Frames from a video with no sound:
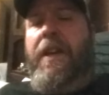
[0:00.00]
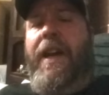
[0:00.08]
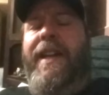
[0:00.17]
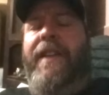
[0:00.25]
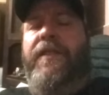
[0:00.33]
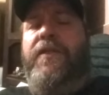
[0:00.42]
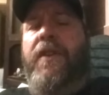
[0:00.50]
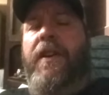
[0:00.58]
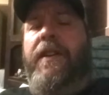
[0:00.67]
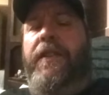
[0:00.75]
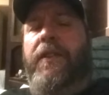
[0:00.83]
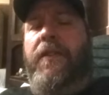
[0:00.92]
I got the
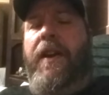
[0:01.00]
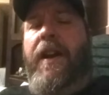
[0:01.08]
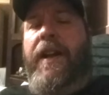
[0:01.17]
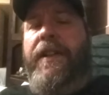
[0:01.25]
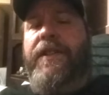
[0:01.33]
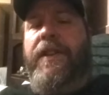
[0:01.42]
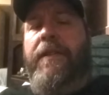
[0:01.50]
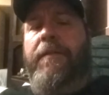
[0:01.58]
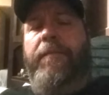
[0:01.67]
truck in the garage,